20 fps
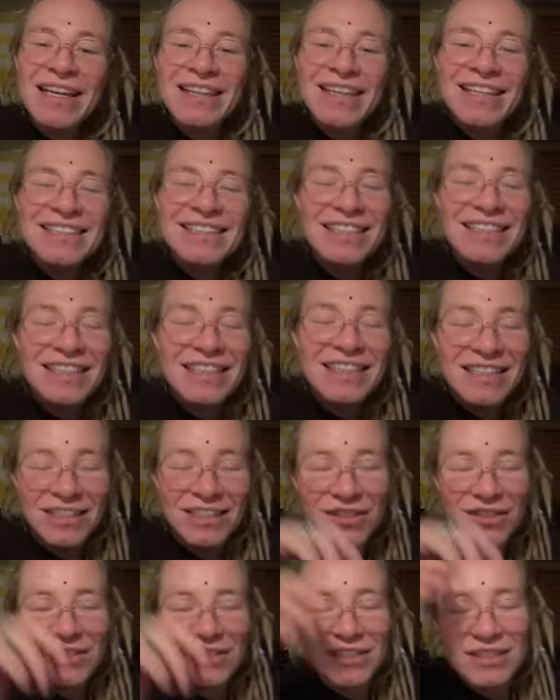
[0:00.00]
That's a
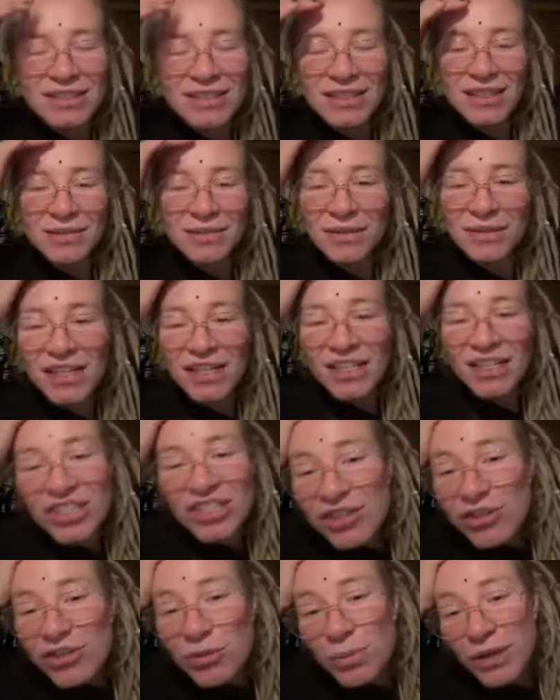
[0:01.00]
curious thing because
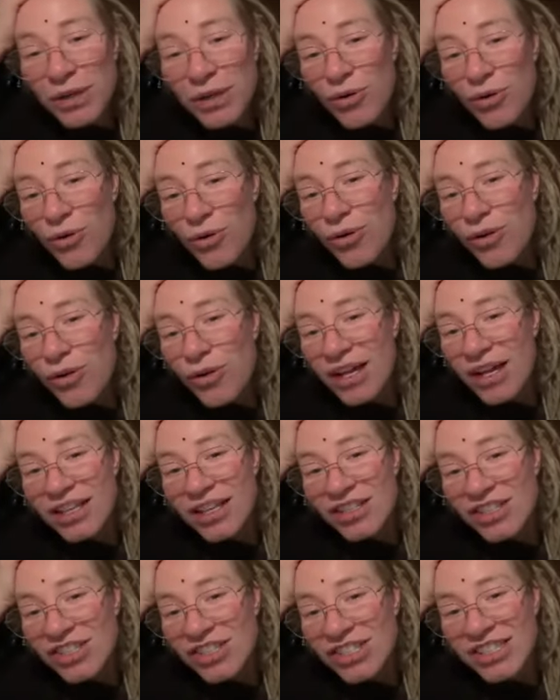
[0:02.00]
she's super cool.
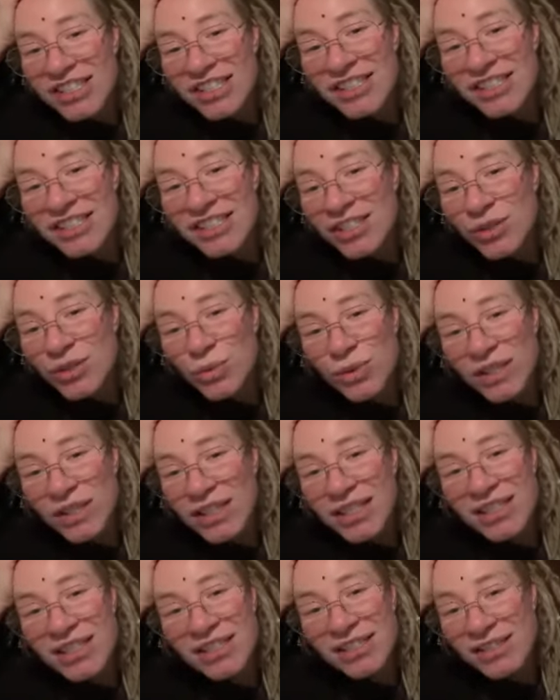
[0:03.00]
Like, she's the
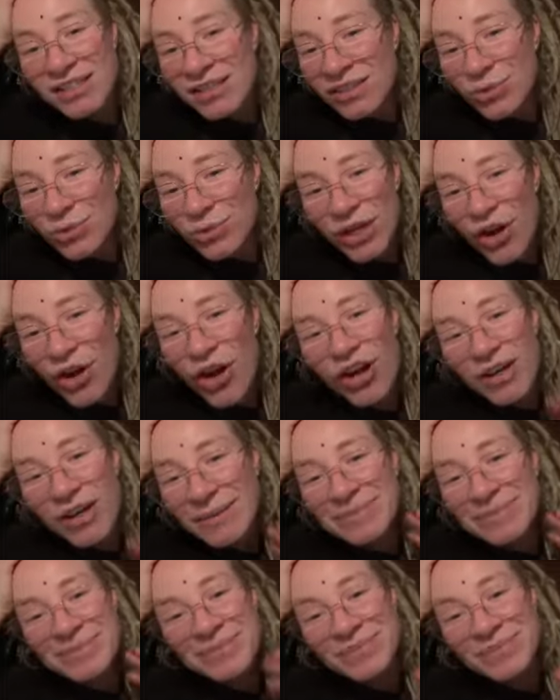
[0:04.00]
sweetheart.